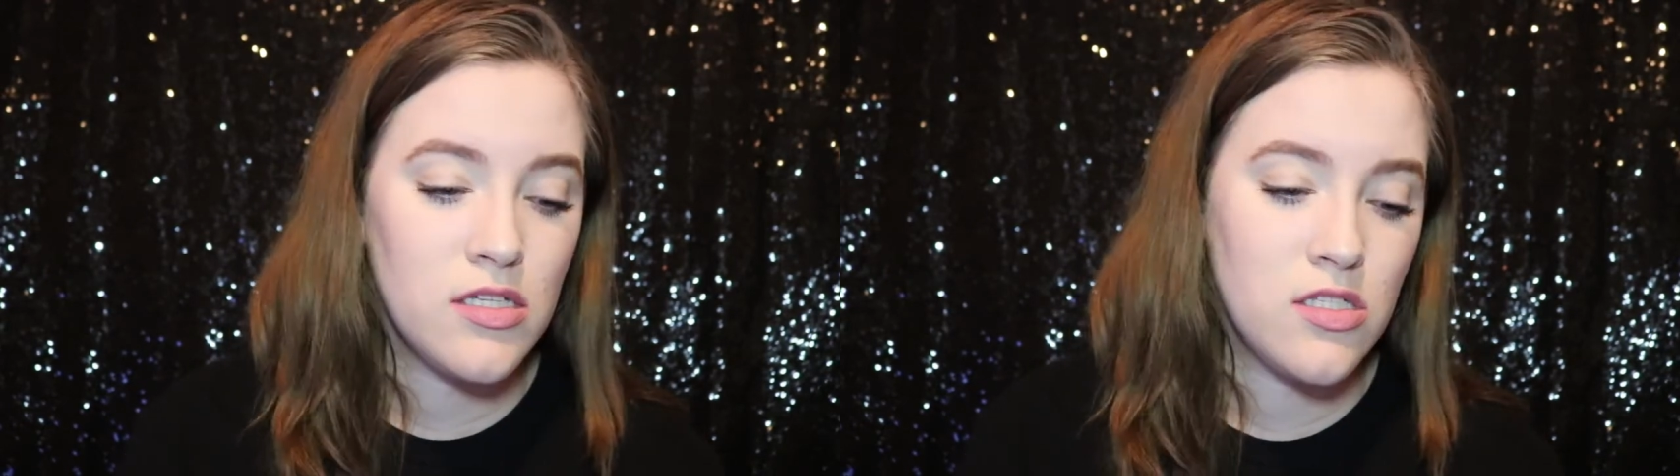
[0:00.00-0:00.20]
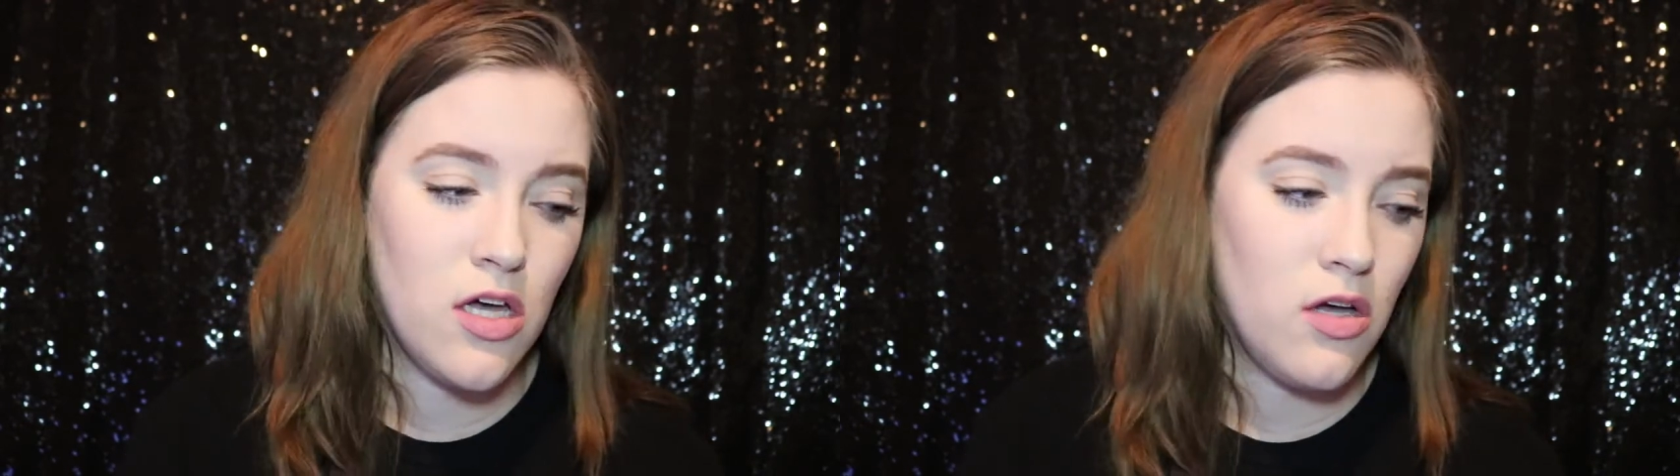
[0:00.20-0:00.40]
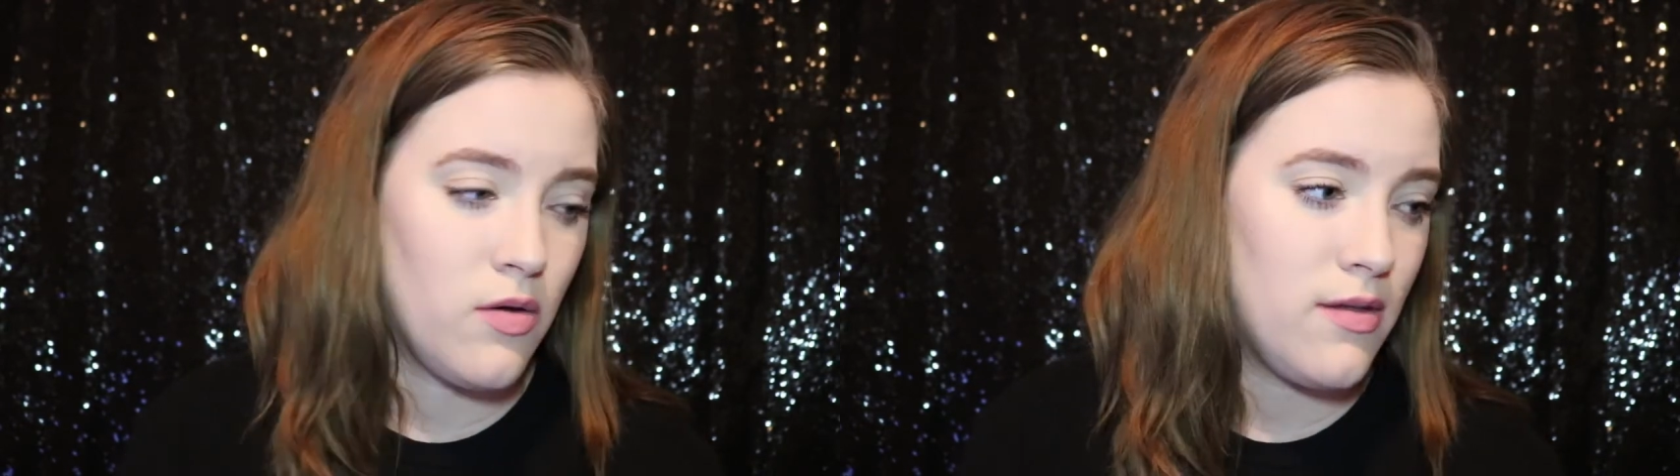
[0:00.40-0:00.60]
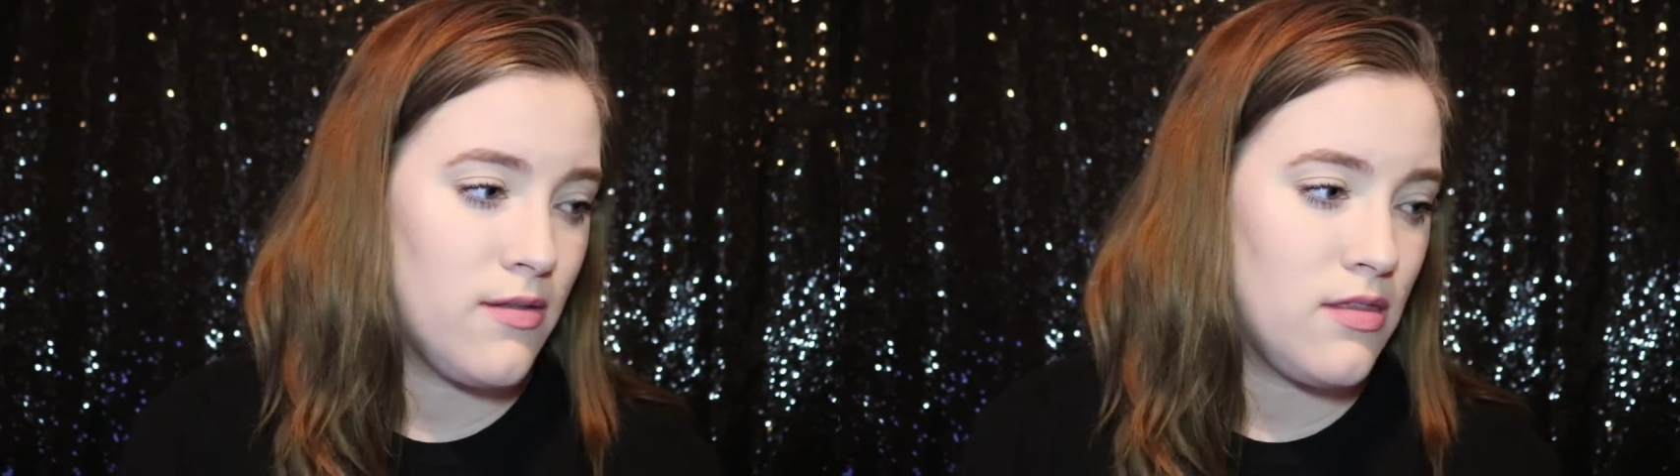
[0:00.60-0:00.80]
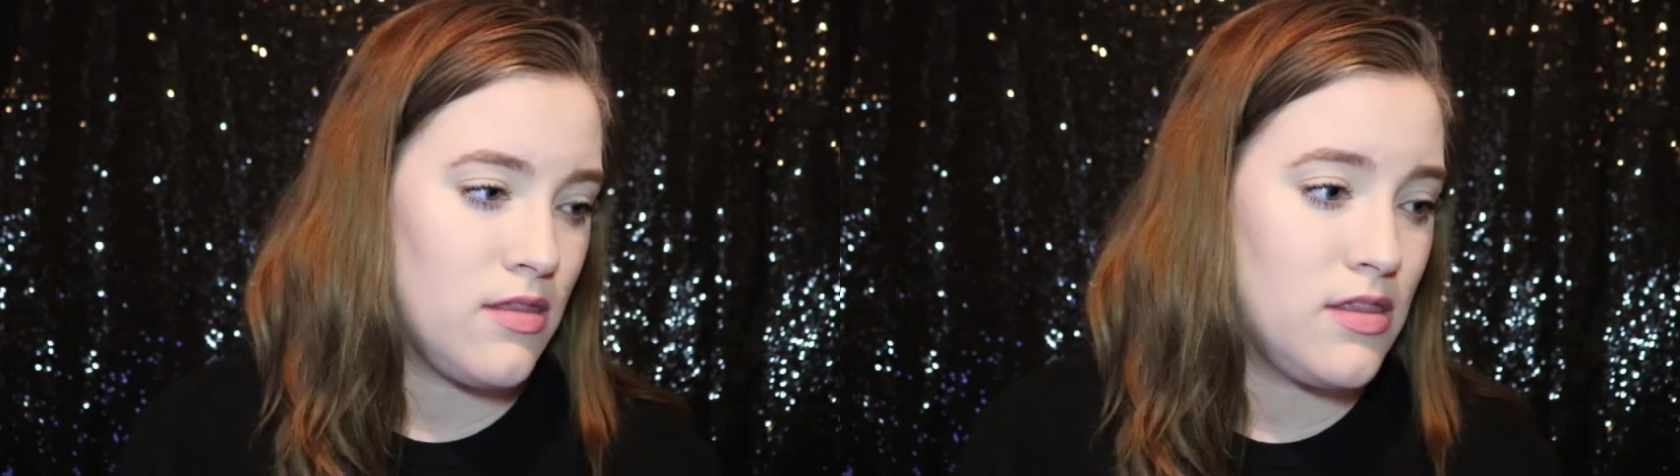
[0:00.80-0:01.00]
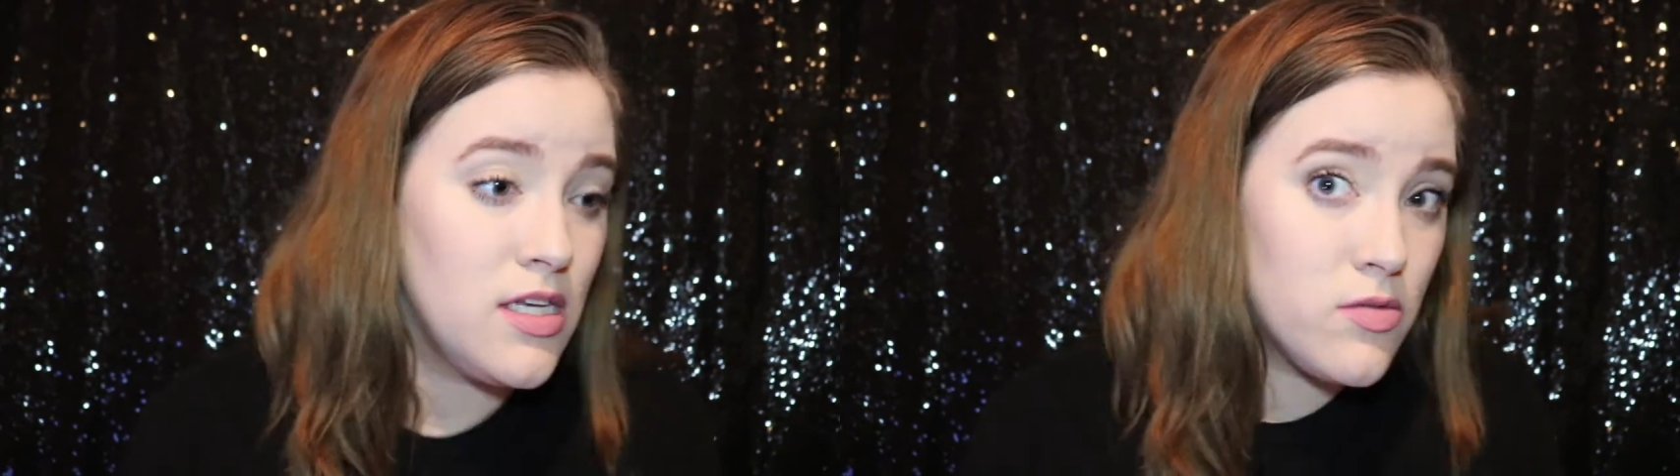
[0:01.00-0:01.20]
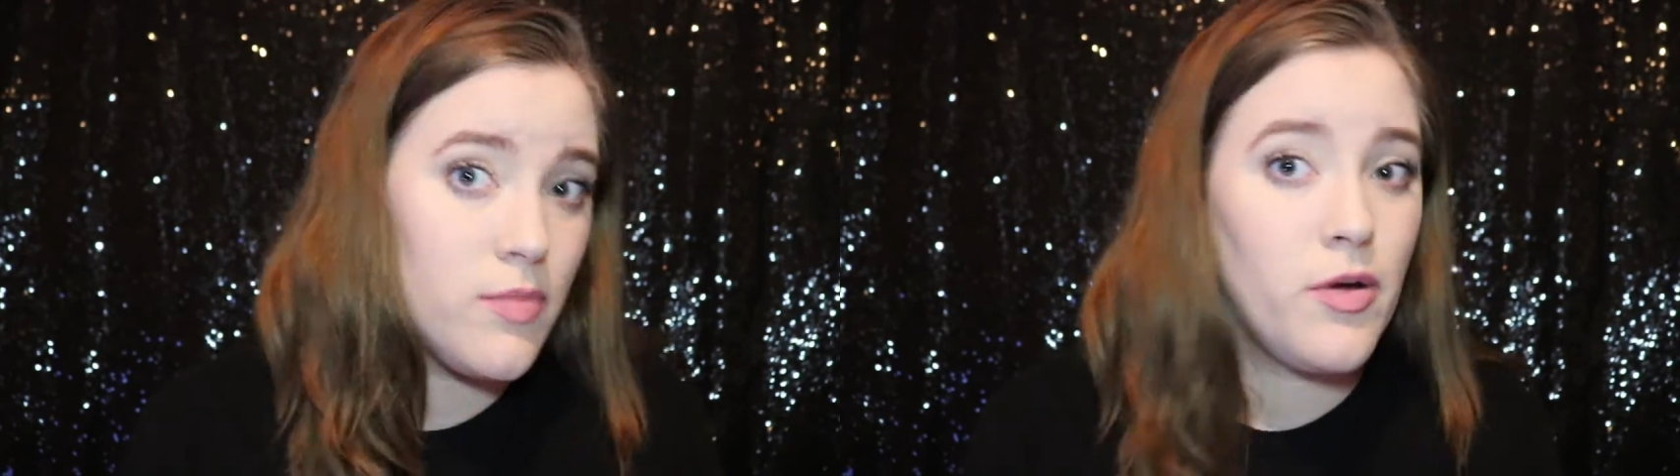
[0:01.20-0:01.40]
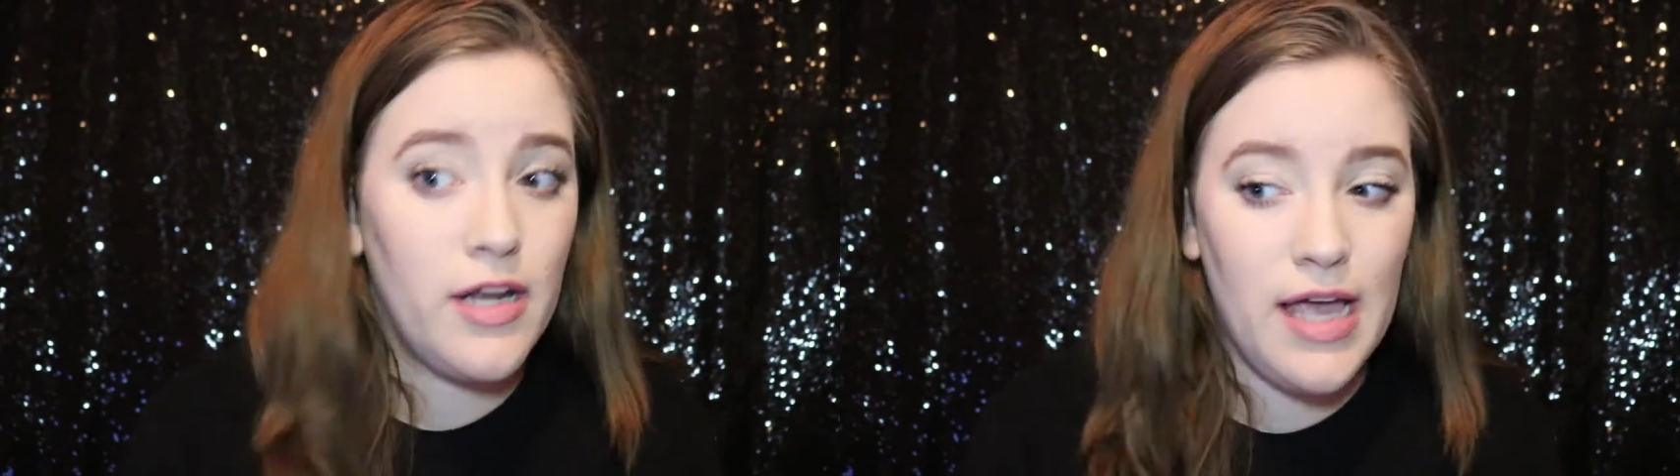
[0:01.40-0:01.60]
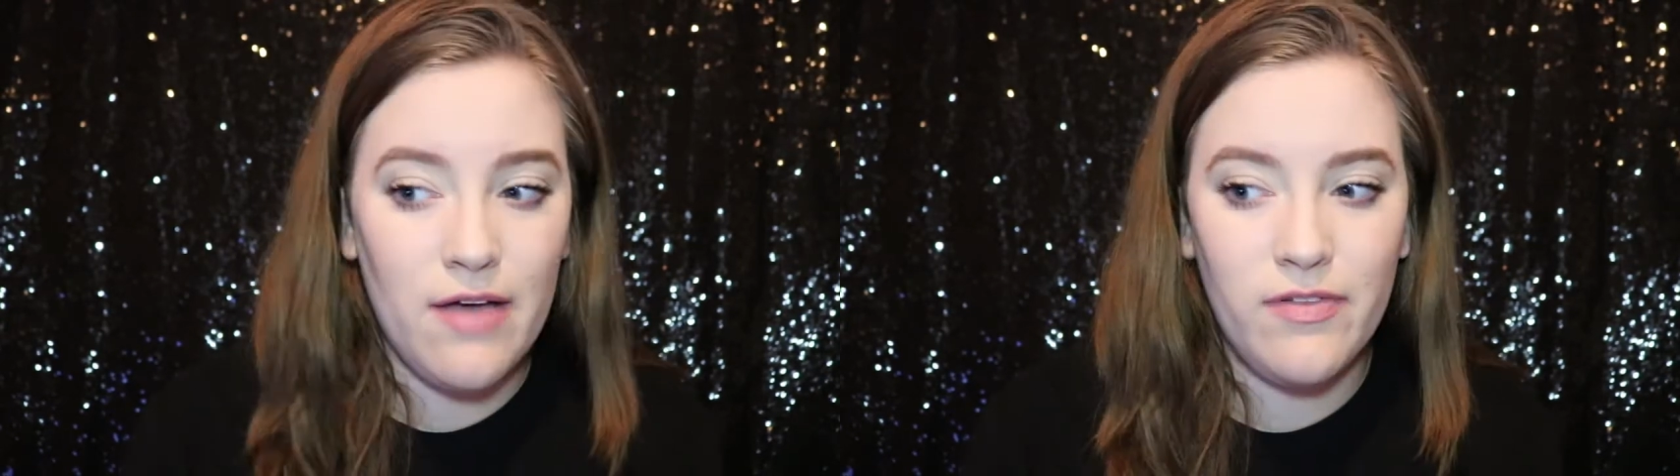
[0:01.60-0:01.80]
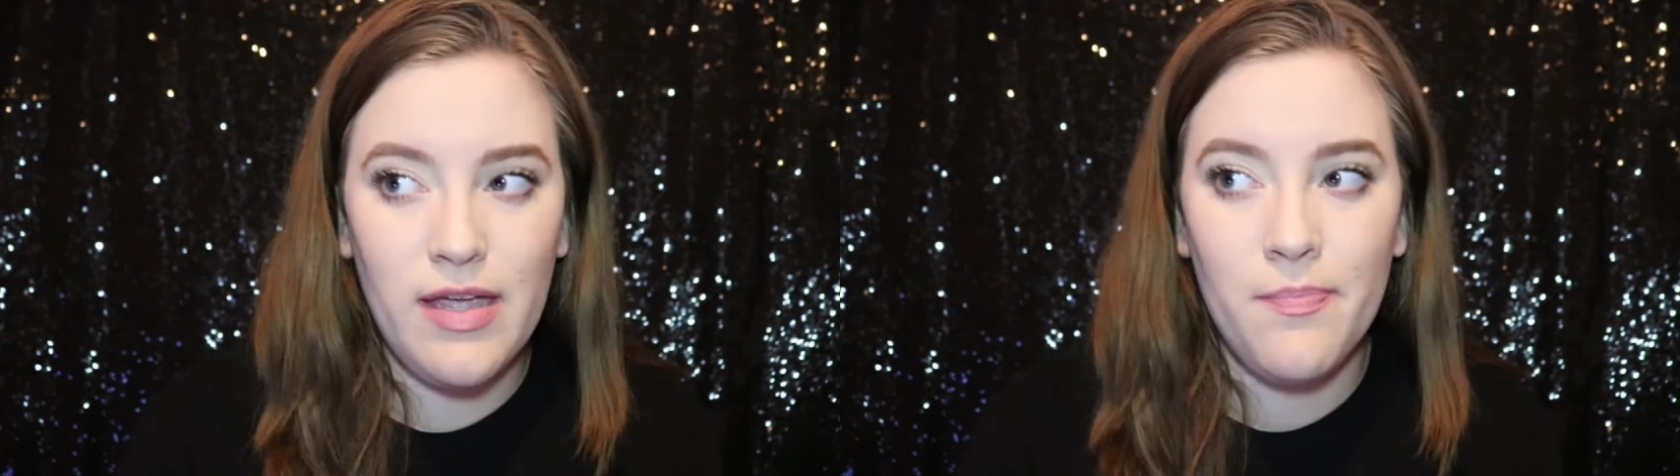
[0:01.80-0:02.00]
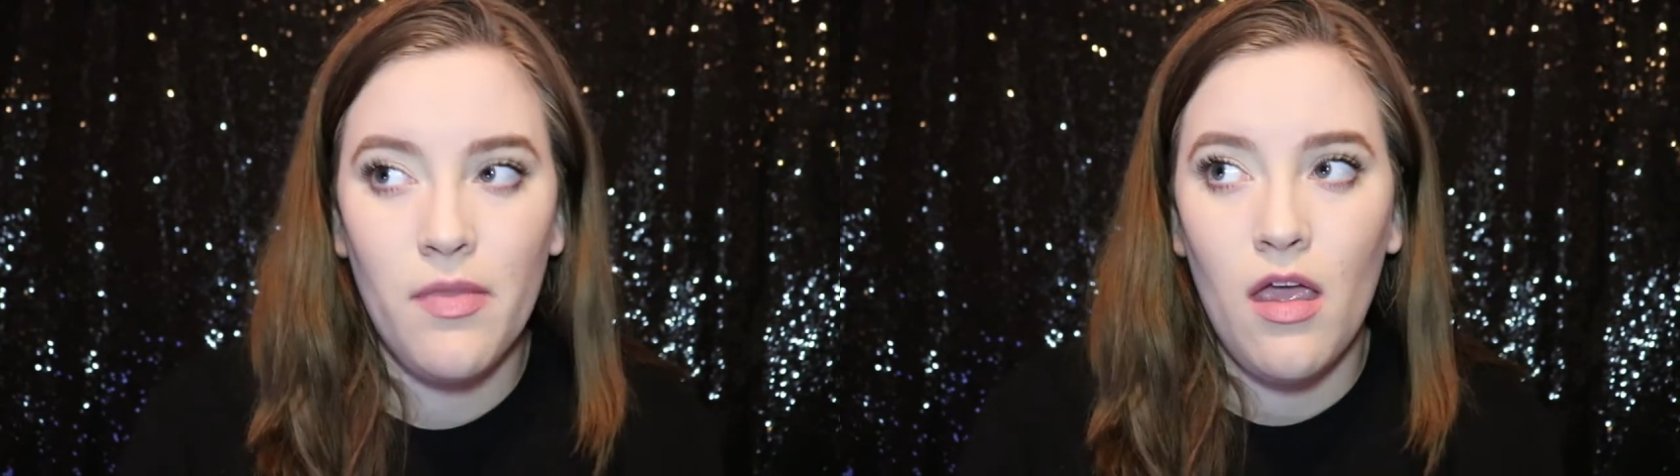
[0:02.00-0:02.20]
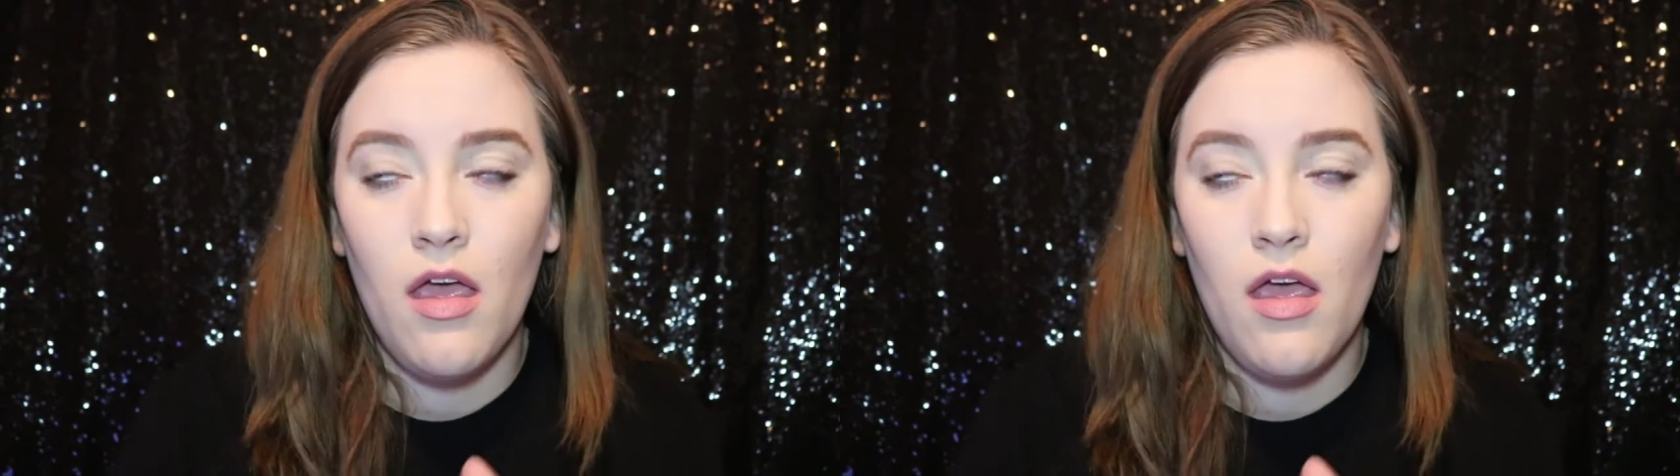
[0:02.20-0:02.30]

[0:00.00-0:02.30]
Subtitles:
so these were pretty heavy.